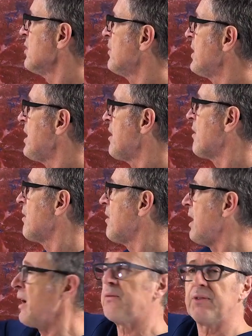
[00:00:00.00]
over here,
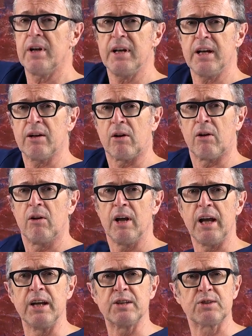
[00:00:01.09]
if the needle
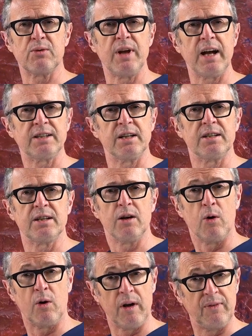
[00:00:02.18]
is connected
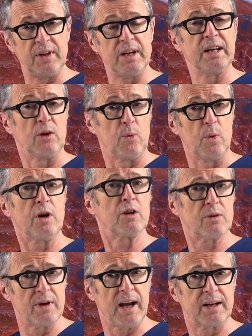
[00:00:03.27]
or if the needle were
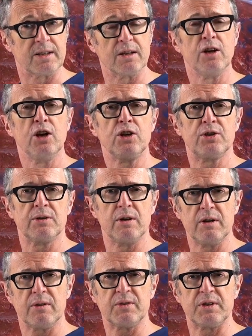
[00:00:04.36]
connected to the
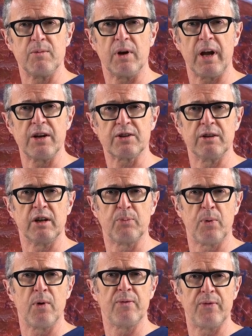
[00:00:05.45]
nerve stimulation at
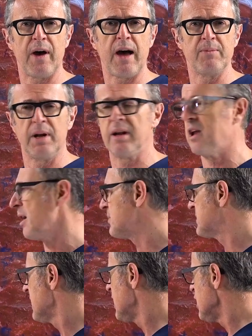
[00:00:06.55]
0.5
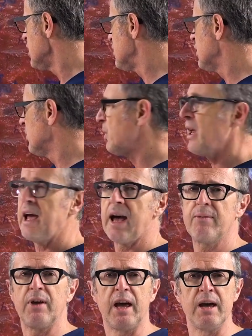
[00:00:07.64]
milliamps, you would
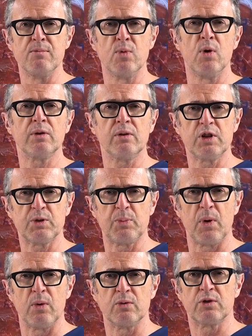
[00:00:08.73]
have a motor
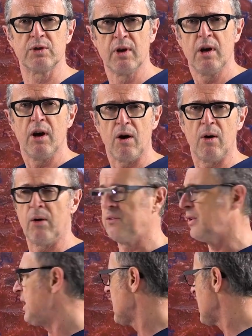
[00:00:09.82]
response of the